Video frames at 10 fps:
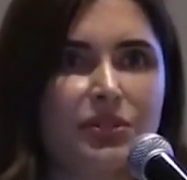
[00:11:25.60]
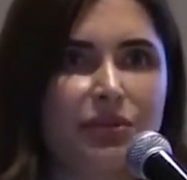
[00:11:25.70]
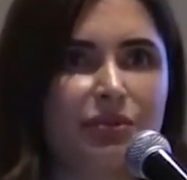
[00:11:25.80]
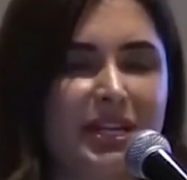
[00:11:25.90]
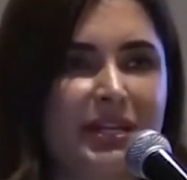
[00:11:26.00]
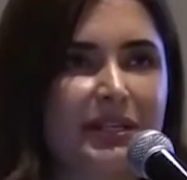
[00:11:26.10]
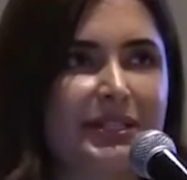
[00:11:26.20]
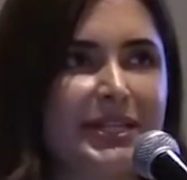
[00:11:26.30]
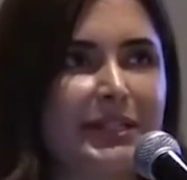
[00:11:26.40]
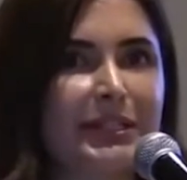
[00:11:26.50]

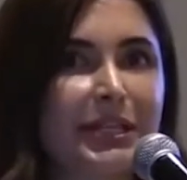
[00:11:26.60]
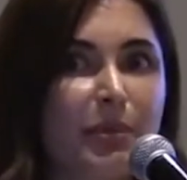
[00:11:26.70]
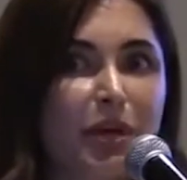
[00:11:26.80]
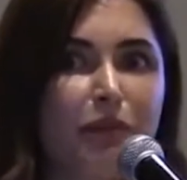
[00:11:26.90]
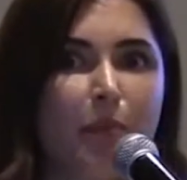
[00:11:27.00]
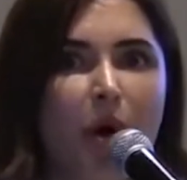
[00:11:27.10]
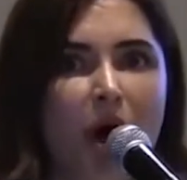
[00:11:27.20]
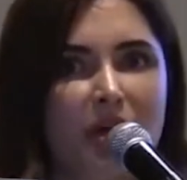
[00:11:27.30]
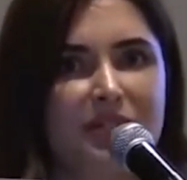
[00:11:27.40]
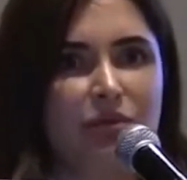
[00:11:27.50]
take a little bit of a
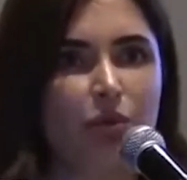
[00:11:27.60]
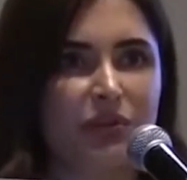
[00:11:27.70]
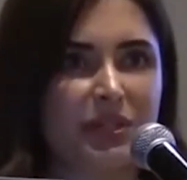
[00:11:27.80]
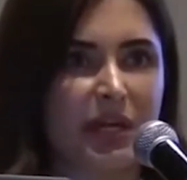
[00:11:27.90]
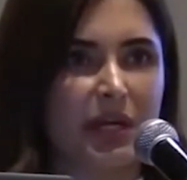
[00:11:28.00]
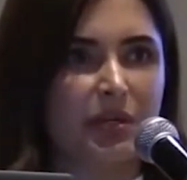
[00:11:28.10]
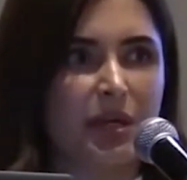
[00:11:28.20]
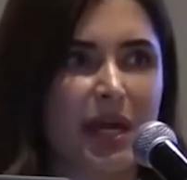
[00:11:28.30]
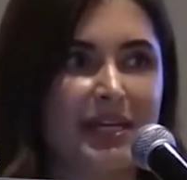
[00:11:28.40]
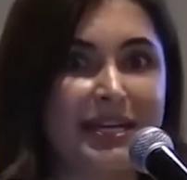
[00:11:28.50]
pause over
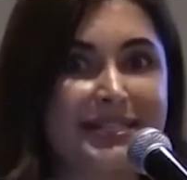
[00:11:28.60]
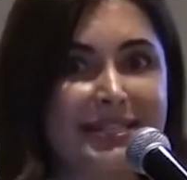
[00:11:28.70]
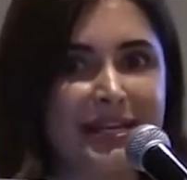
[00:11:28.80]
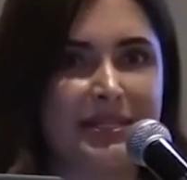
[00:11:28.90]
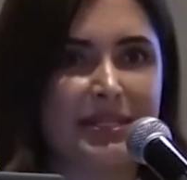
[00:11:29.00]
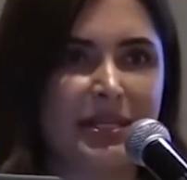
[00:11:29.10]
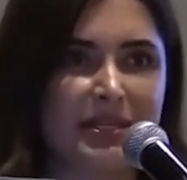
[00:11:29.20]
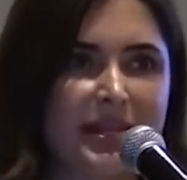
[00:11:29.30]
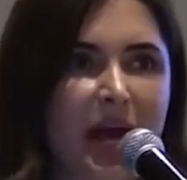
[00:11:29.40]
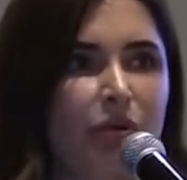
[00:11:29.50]
there and assess
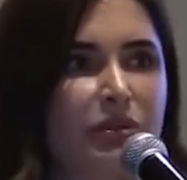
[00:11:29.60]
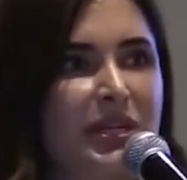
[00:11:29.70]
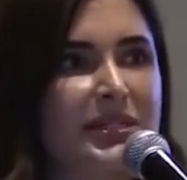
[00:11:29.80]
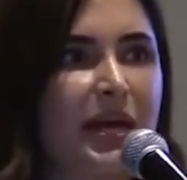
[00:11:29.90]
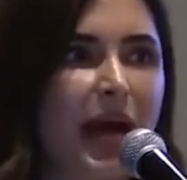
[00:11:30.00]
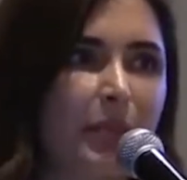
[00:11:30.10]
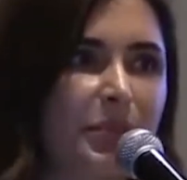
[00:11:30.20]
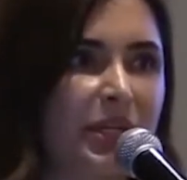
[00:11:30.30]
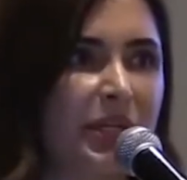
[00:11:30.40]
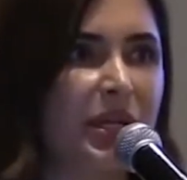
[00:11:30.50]
things, how things are
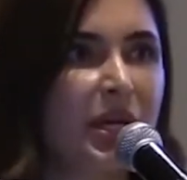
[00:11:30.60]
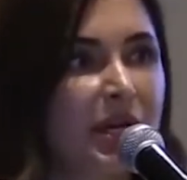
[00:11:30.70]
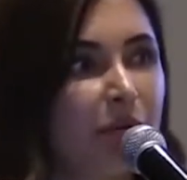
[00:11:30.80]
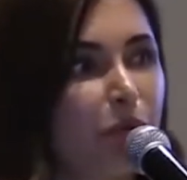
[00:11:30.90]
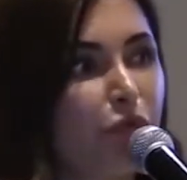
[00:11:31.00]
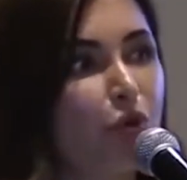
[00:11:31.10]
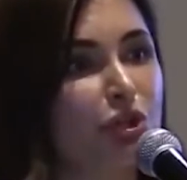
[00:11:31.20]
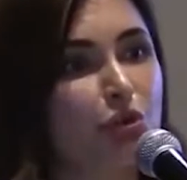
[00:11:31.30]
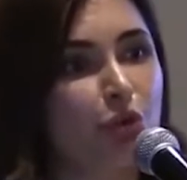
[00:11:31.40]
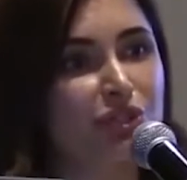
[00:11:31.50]
happening before
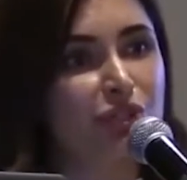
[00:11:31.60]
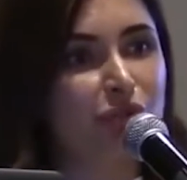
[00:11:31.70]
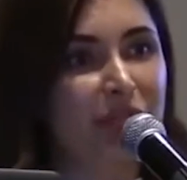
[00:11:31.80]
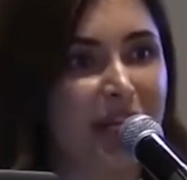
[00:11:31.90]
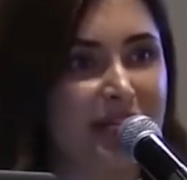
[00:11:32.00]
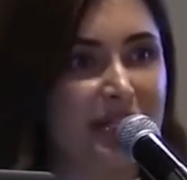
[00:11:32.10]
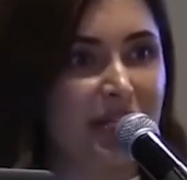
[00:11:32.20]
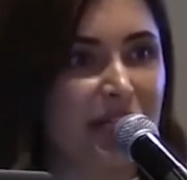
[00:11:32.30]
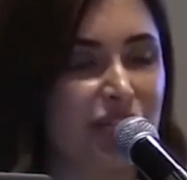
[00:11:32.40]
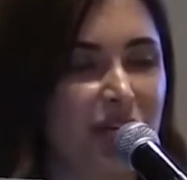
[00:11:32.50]
it goes into the next
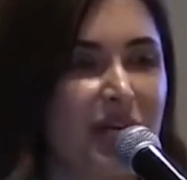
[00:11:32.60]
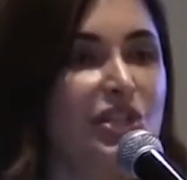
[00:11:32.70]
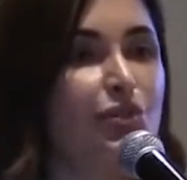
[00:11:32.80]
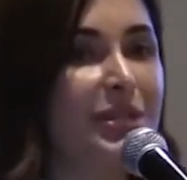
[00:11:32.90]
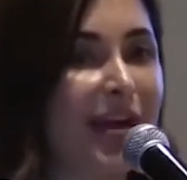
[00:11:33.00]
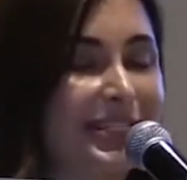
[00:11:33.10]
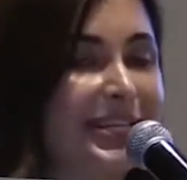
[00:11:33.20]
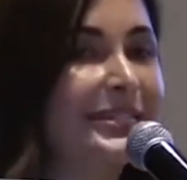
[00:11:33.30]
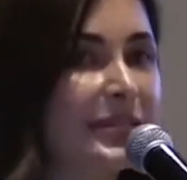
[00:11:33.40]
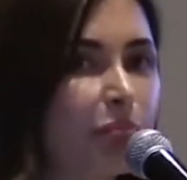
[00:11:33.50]
stage. So
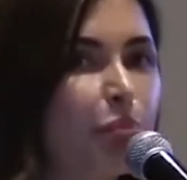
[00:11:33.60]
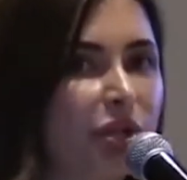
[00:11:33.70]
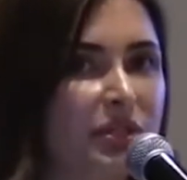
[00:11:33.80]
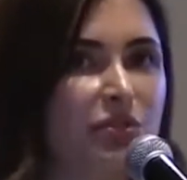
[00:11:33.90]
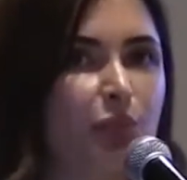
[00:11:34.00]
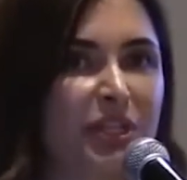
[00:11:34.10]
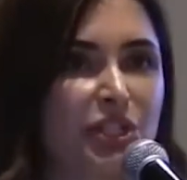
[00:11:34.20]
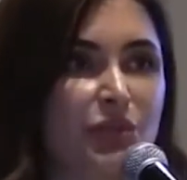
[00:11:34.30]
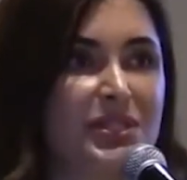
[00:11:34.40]
that is important when